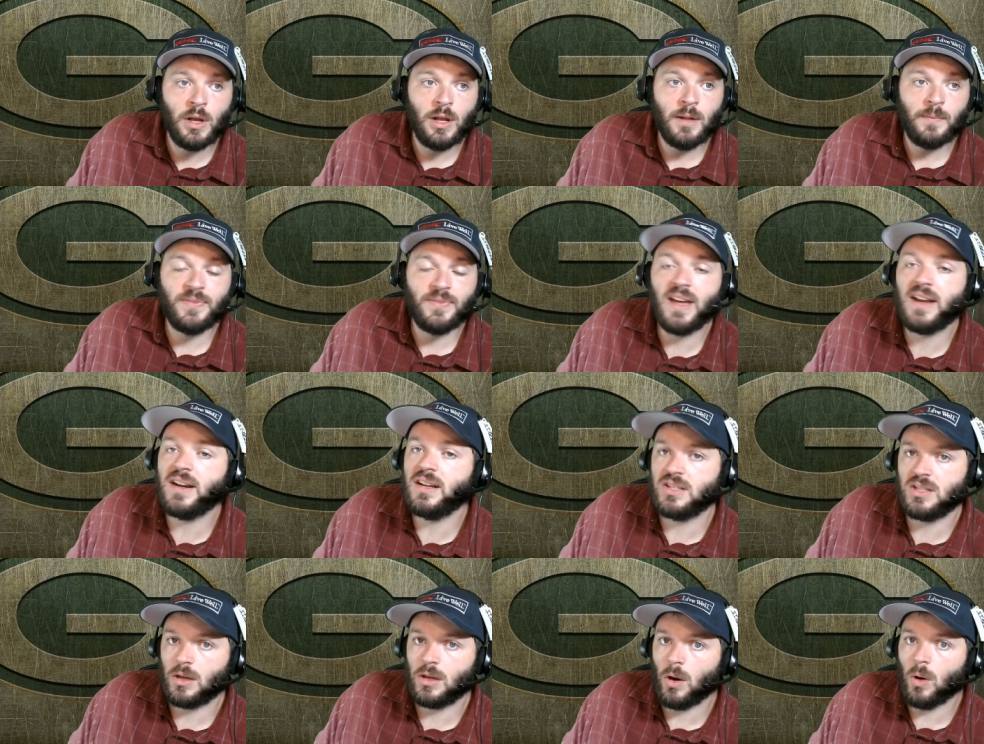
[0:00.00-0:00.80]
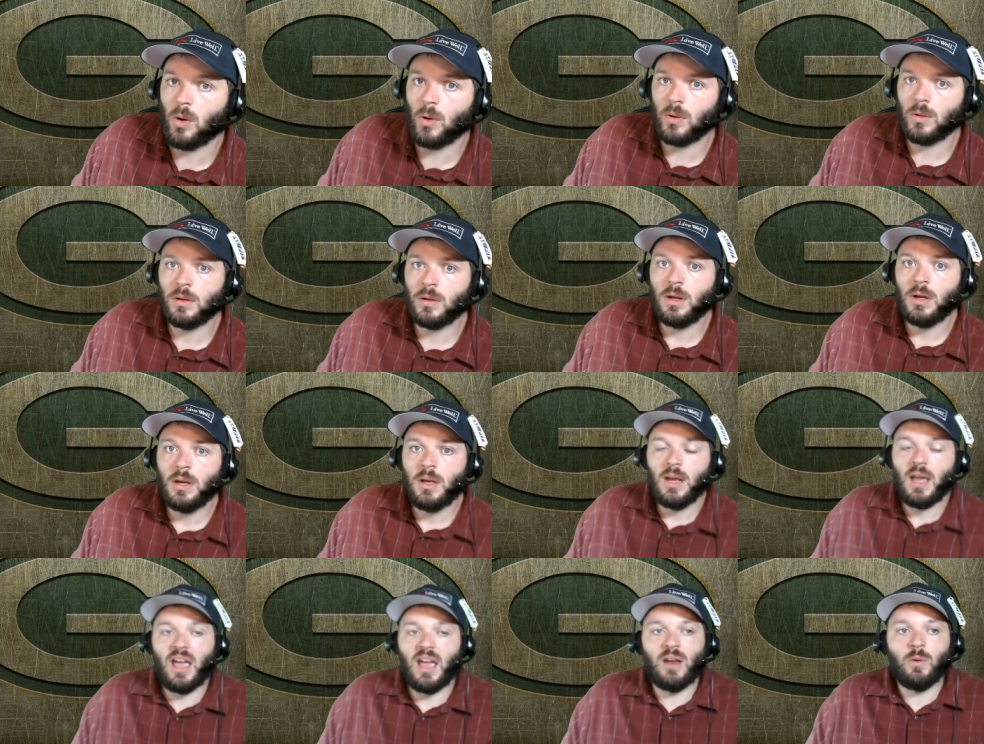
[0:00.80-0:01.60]
That is the goal.
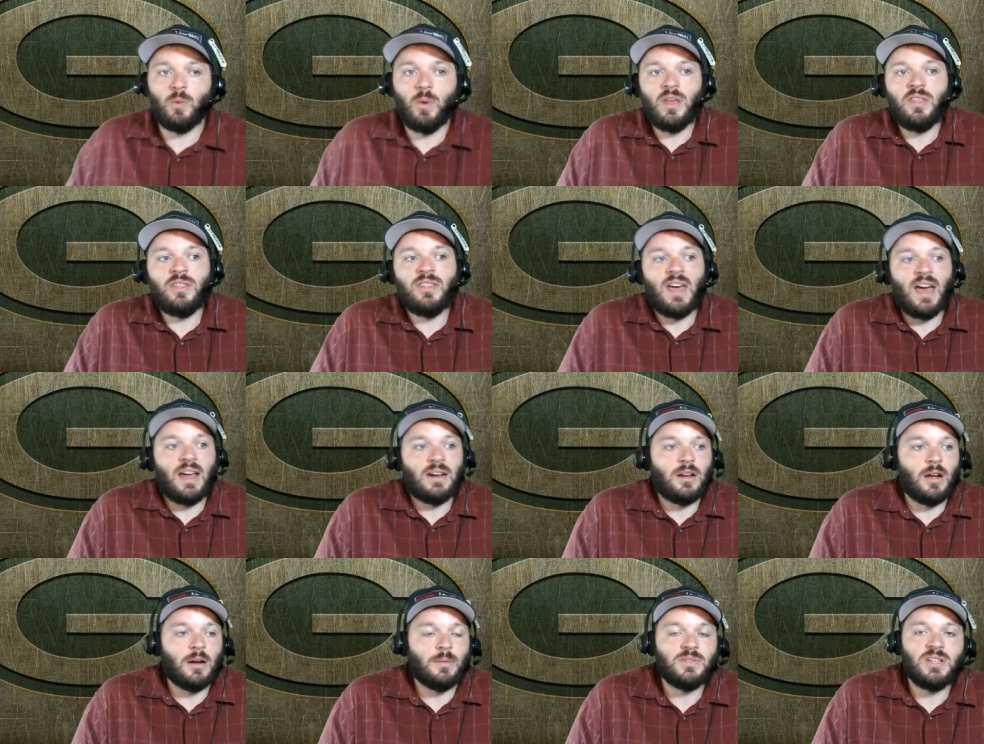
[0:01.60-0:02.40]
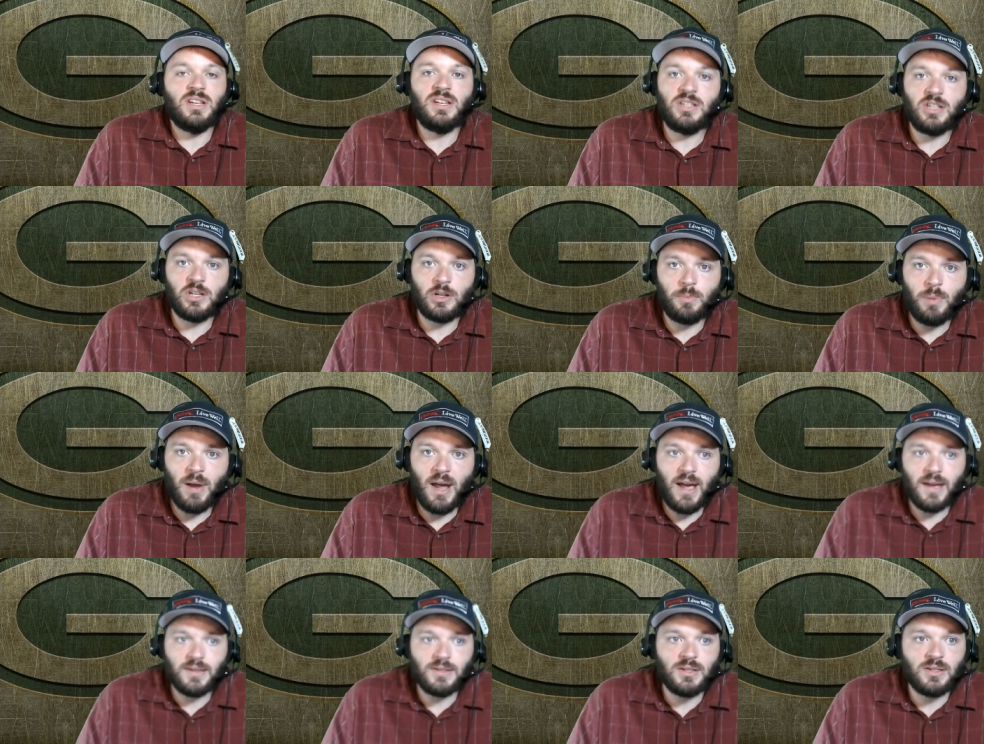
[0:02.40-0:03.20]
And with that comes easier
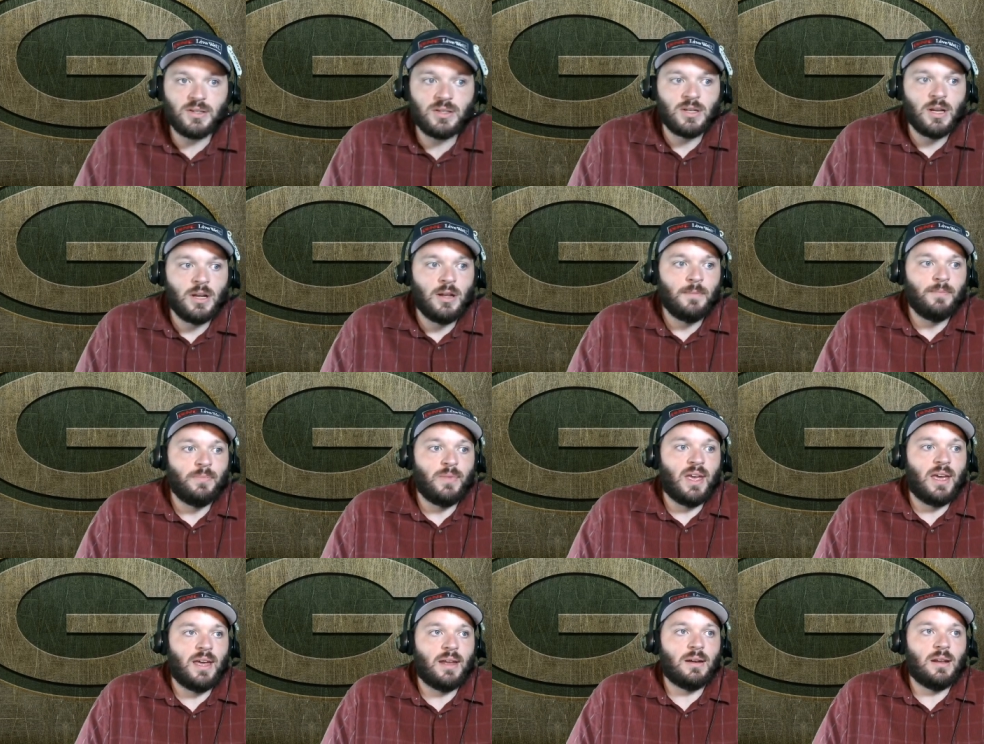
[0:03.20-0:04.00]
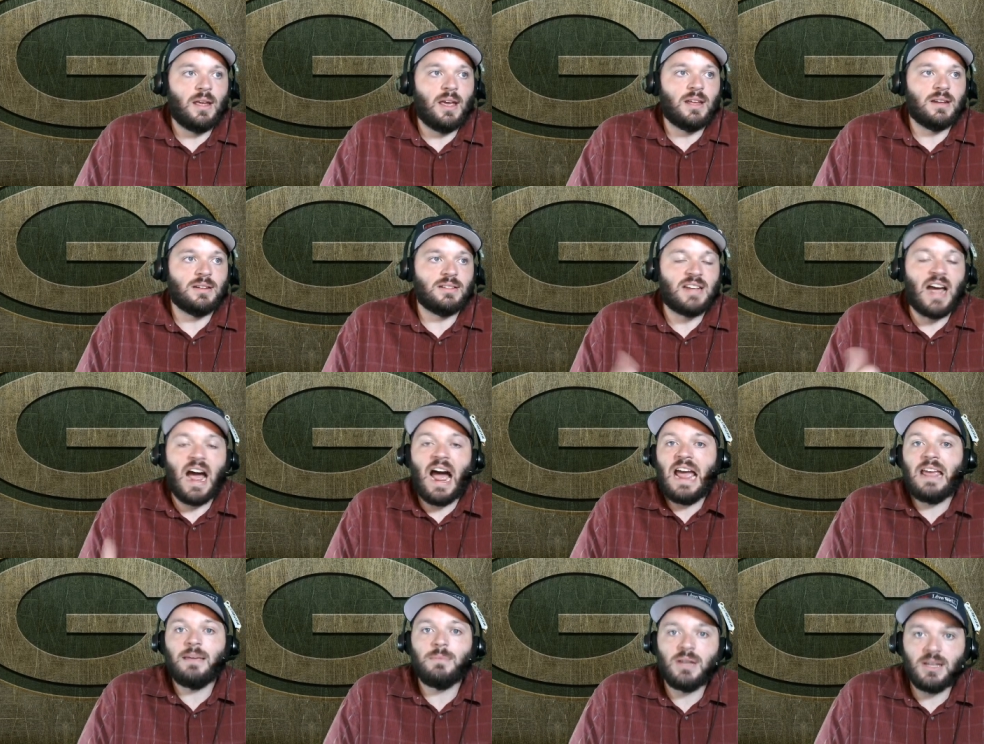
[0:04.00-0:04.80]
passes and, and
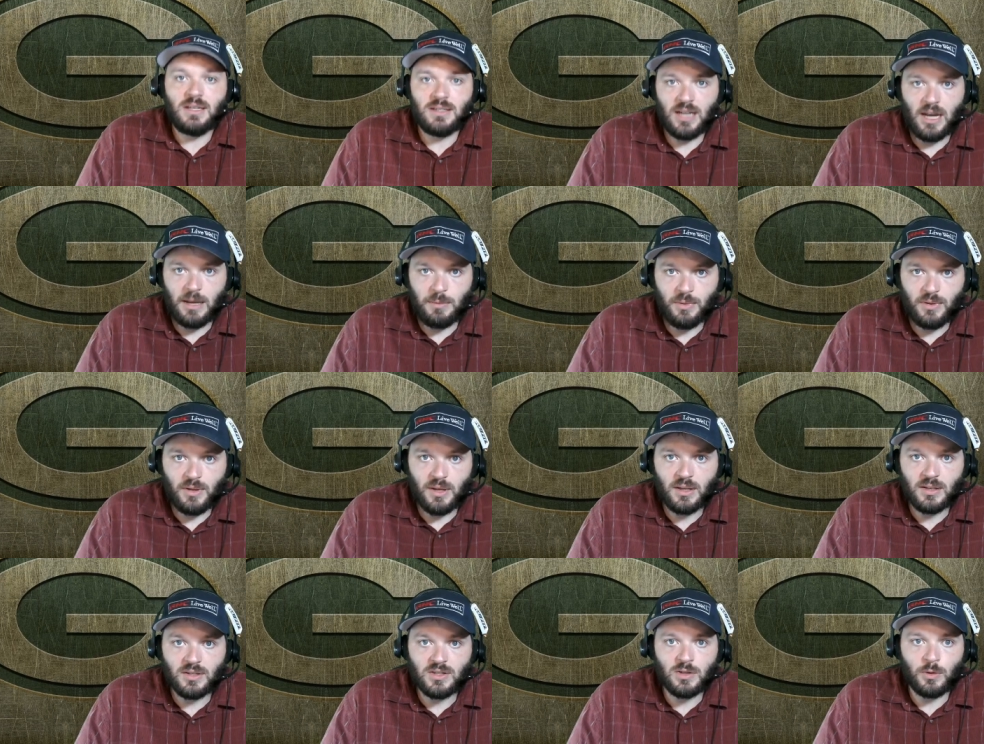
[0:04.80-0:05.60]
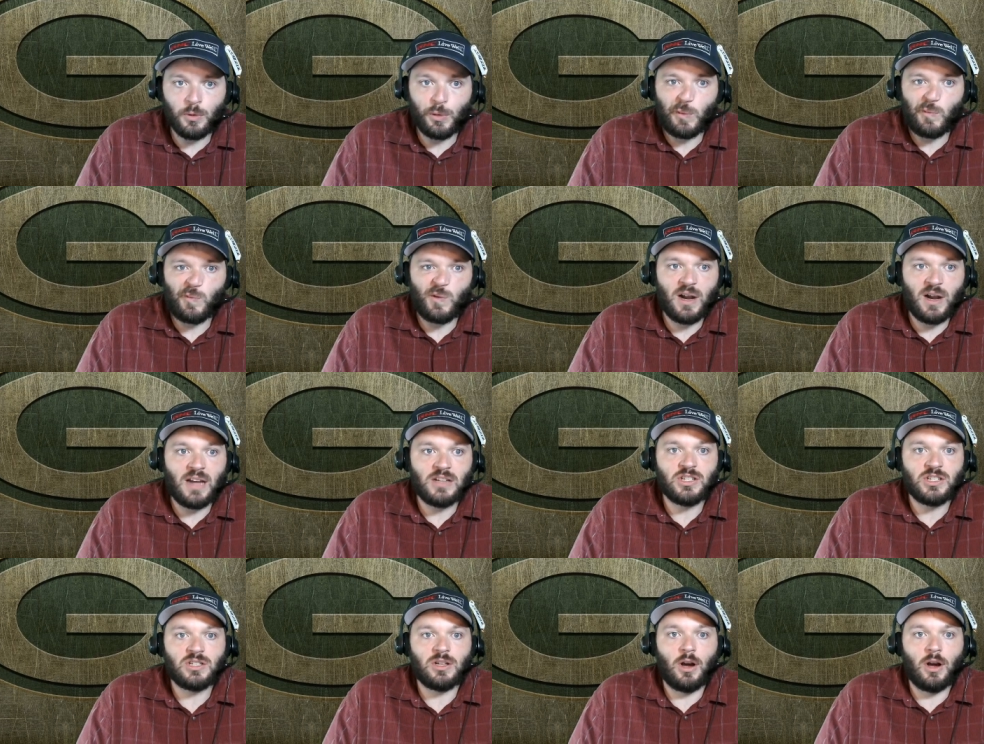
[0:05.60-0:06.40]
timing type things. So we're, we're not
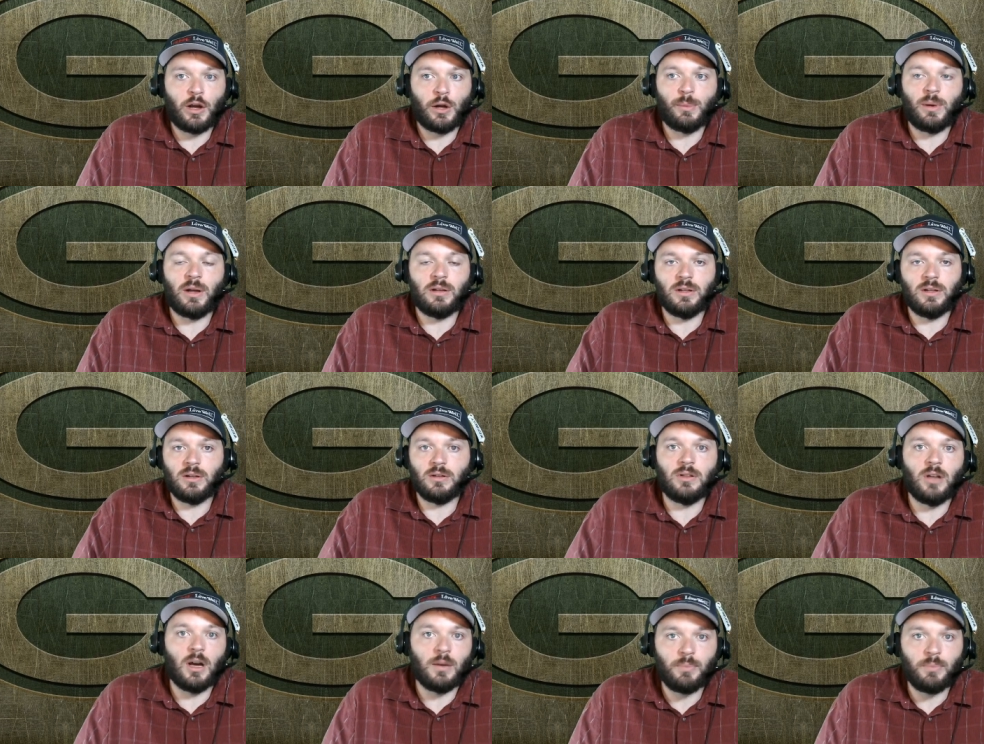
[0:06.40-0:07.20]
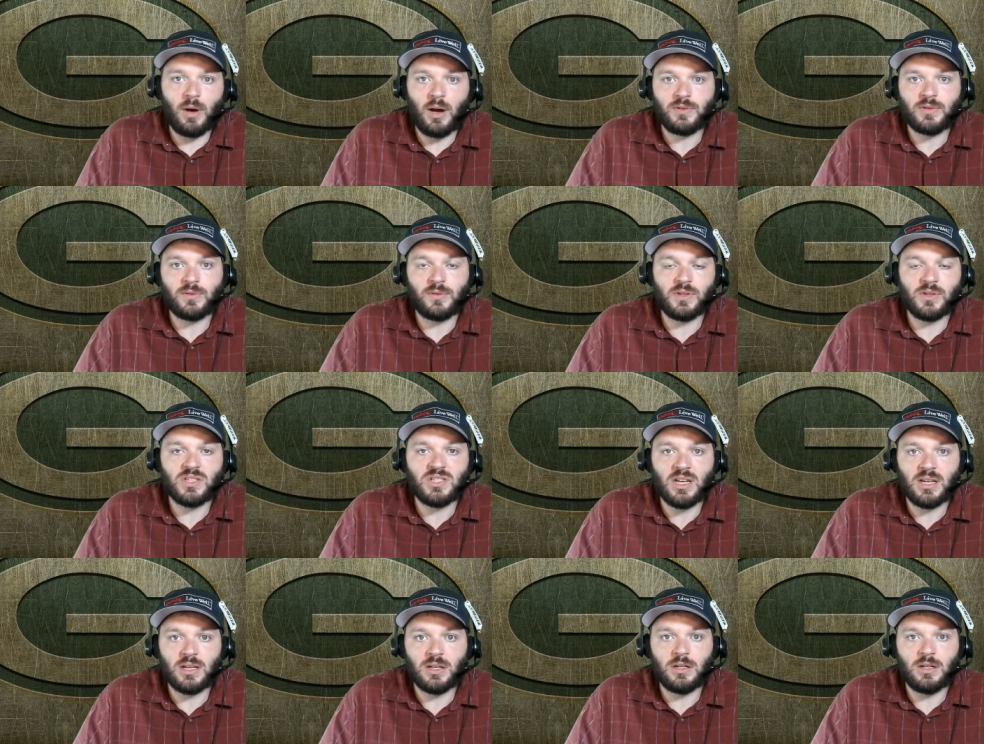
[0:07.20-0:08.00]
just talking about little dump offs for the
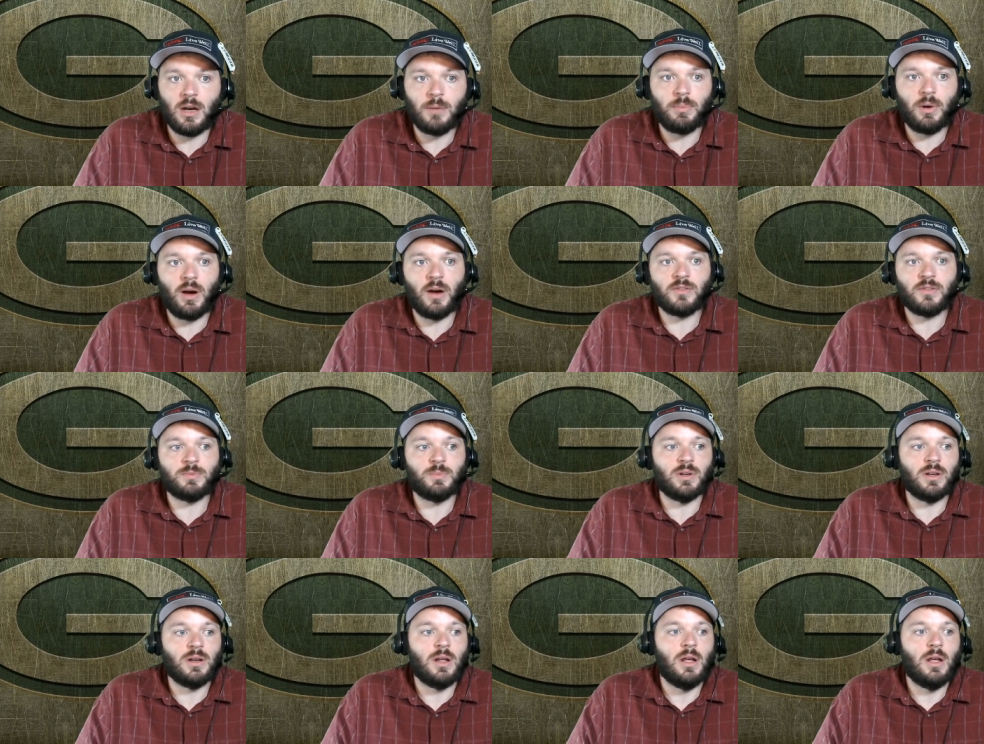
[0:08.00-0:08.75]
sake of dump offs, but